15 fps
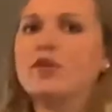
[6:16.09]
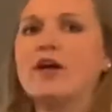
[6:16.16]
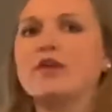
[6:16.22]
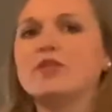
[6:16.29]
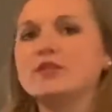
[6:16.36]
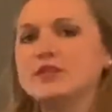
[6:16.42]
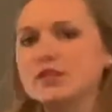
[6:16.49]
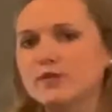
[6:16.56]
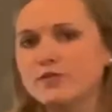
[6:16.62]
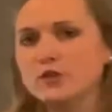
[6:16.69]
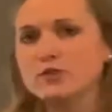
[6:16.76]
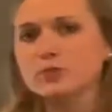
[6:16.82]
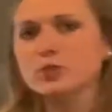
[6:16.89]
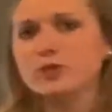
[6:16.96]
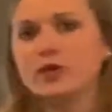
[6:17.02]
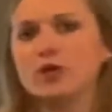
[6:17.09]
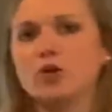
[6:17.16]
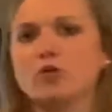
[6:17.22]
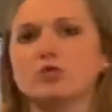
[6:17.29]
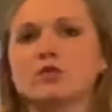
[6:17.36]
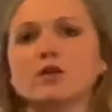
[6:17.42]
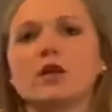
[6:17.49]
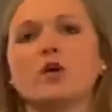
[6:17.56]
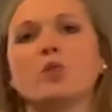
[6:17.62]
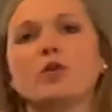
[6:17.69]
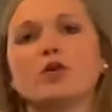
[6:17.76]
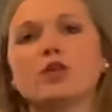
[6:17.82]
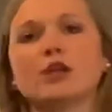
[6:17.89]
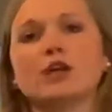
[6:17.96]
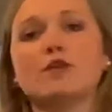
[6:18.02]
Now the difference between those, when
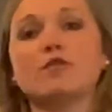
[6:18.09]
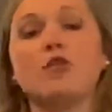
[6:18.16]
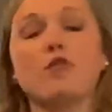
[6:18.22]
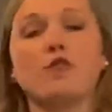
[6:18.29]
you think of a